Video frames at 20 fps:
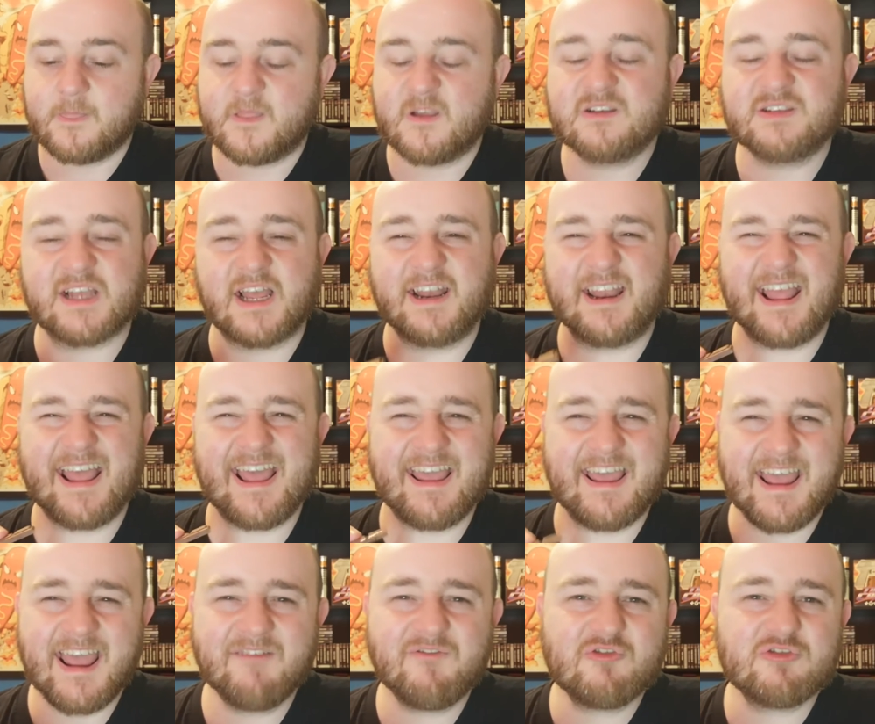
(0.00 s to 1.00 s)
There's an
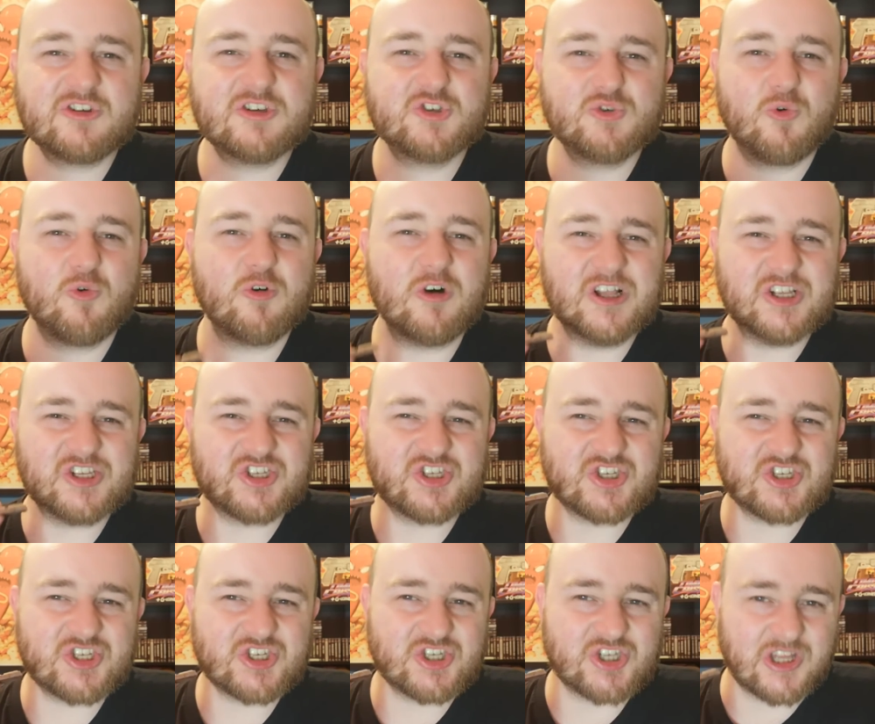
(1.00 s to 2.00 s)
ever so
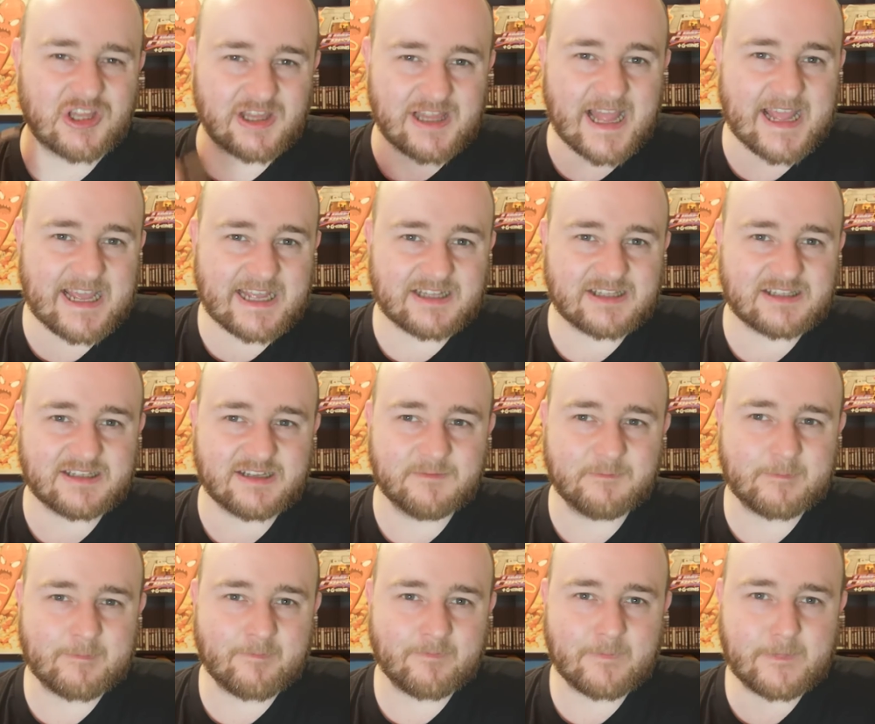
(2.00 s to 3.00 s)
slight
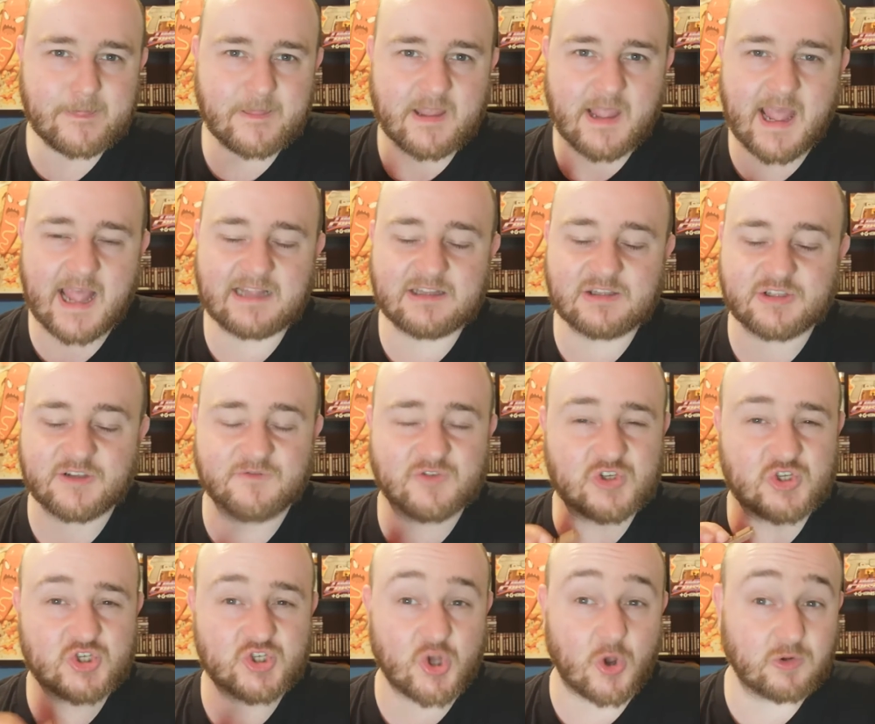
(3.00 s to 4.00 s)
hint of
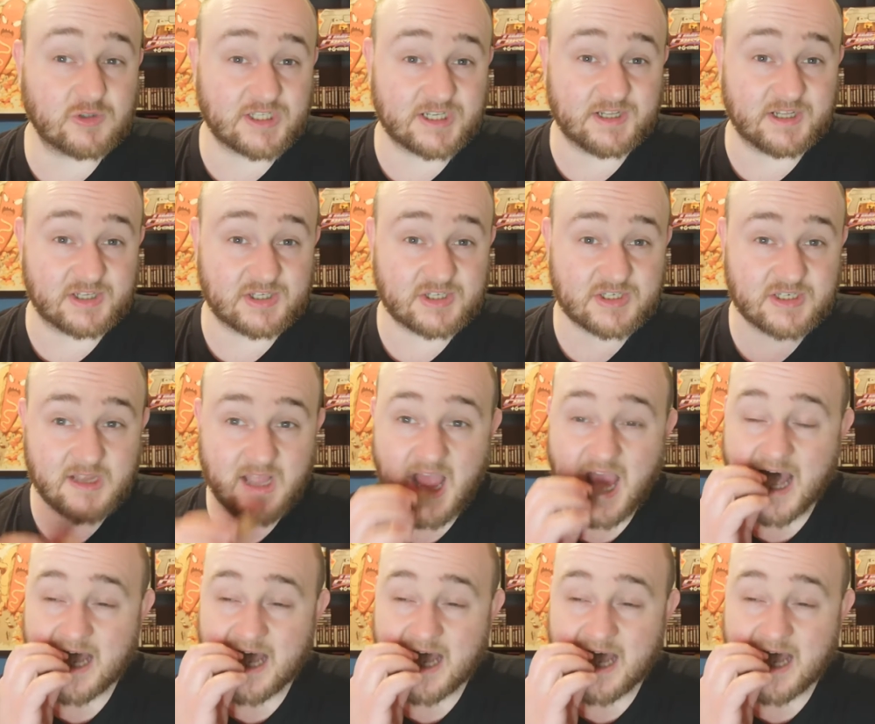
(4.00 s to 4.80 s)
saltiness,